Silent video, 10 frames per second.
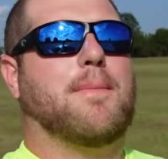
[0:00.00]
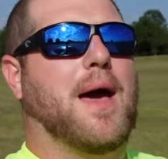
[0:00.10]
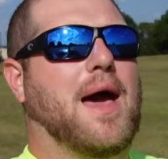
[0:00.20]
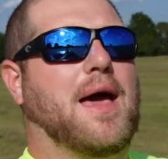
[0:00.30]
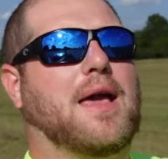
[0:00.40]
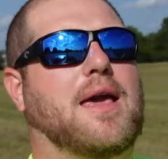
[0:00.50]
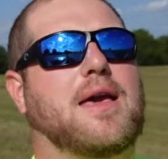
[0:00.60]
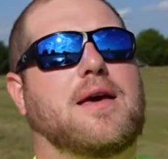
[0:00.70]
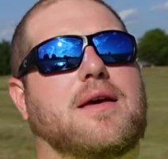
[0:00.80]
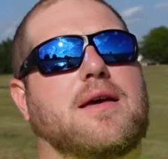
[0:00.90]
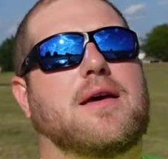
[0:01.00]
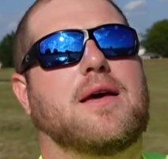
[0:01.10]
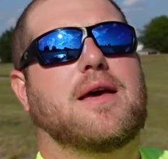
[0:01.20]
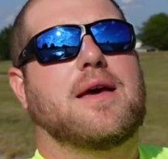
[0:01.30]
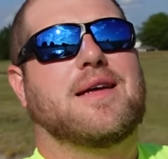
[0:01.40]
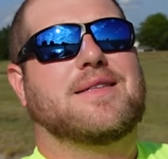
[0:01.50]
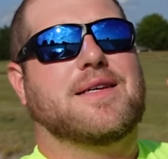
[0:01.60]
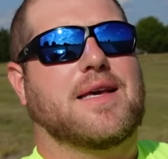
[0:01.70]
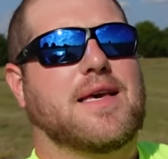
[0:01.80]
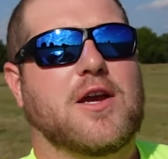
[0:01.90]
back
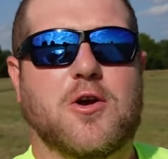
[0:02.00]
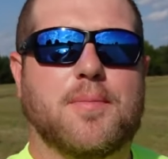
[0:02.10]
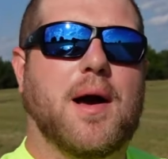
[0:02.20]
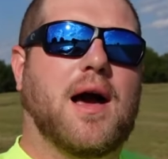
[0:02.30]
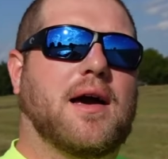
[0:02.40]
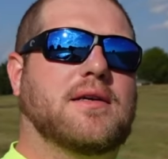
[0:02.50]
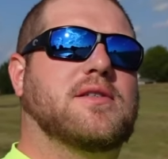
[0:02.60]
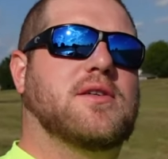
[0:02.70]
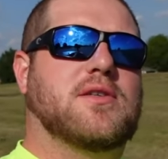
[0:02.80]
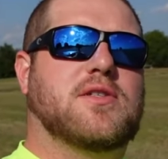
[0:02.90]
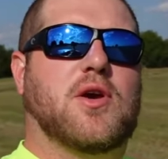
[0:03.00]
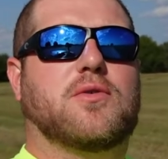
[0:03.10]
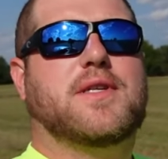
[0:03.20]
to Gearbox. So